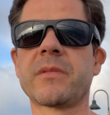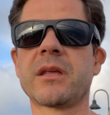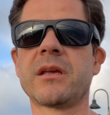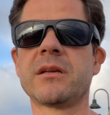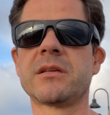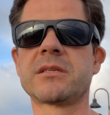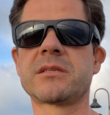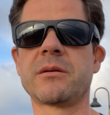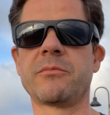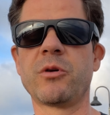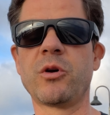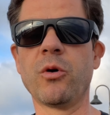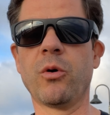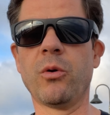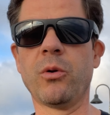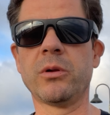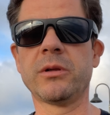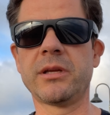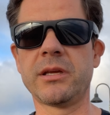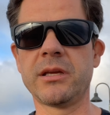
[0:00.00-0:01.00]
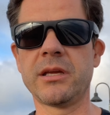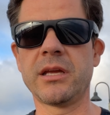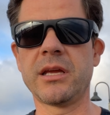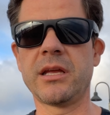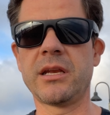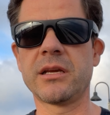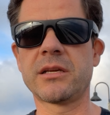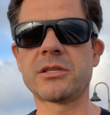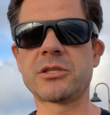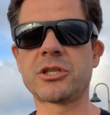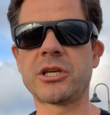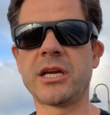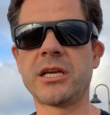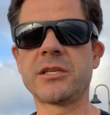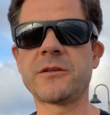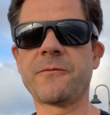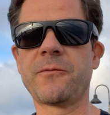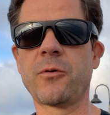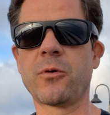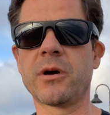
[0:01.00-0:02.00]
some gold in
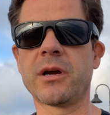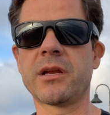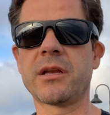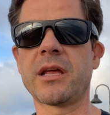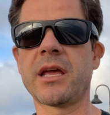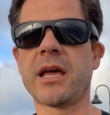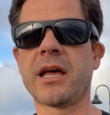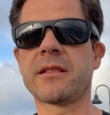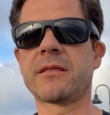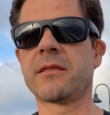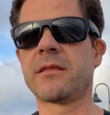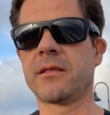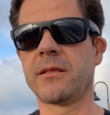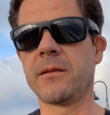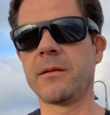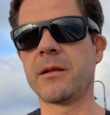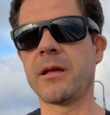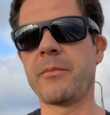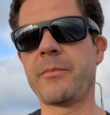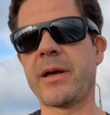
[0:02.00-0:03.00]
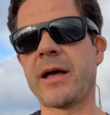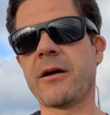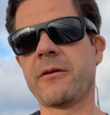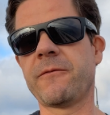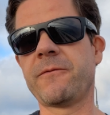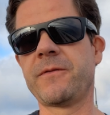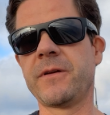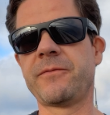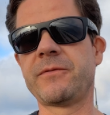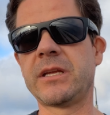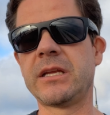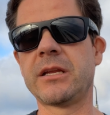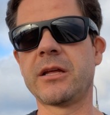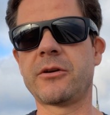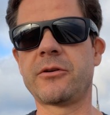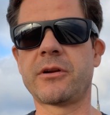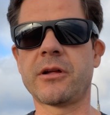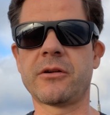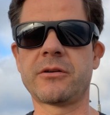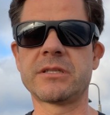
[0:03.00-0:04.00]
exchange for it at about
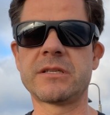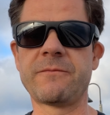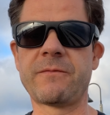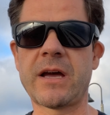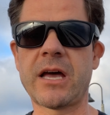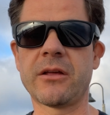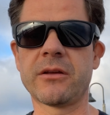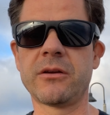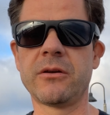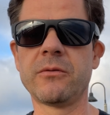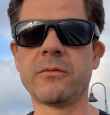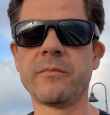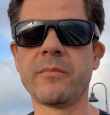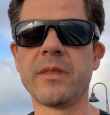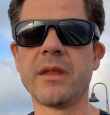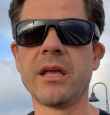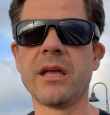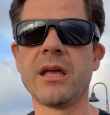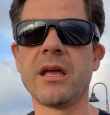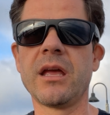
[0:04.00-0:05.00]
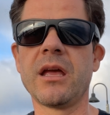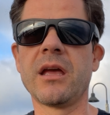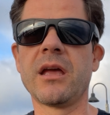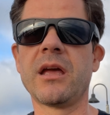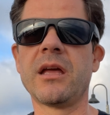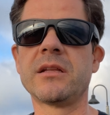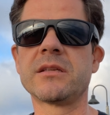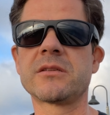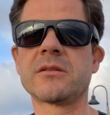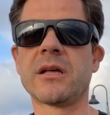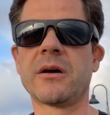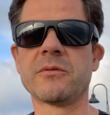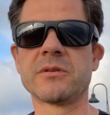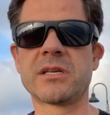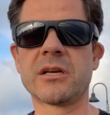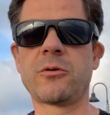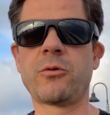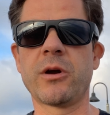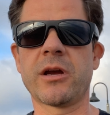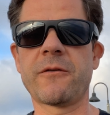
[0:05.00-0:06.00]
$1,500 in value. And so that was
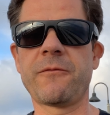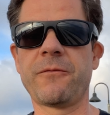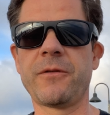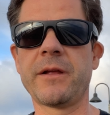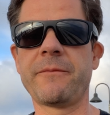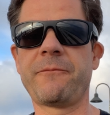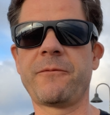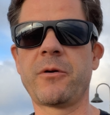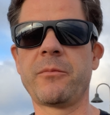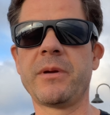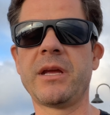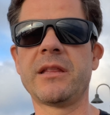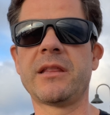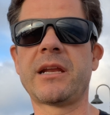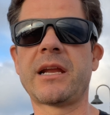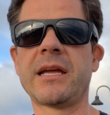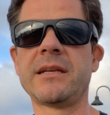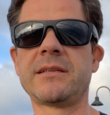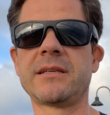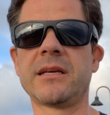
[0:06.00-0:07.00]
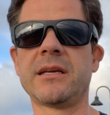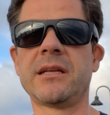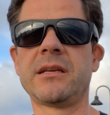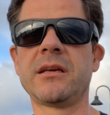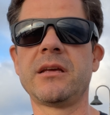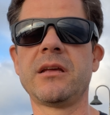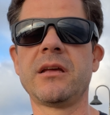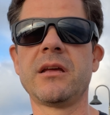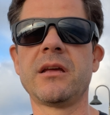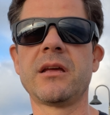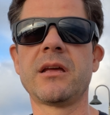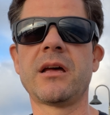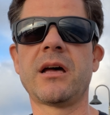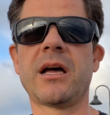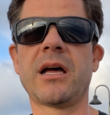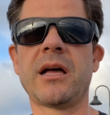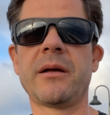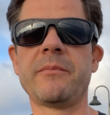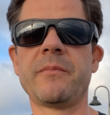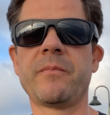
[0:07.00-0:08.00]
a quick flip for me that I did,
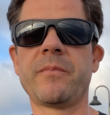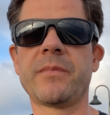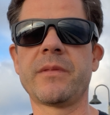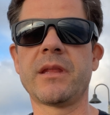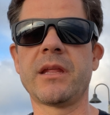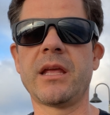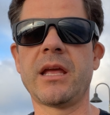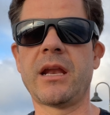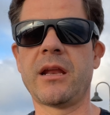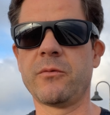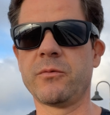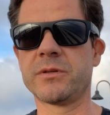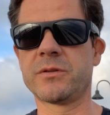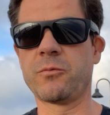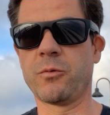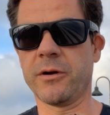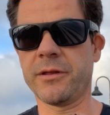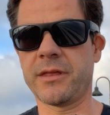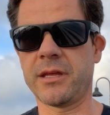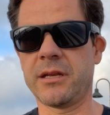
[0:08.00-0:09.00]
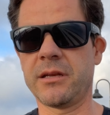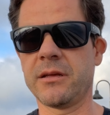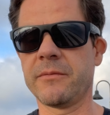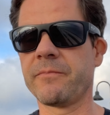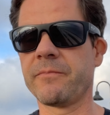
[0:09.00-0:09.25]
and it was worth it.